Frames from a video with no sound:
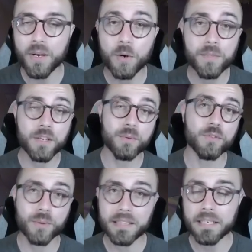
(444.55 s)
I hope that you
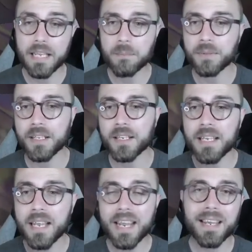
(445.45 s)
enjoyed the
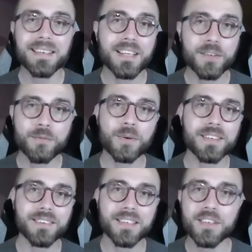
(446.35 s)
gameplay, and I look
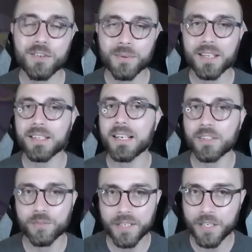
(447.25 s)
forward to seeing you in the
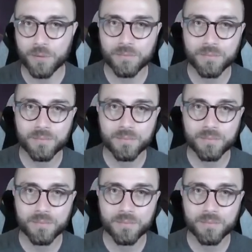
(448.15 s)
next video.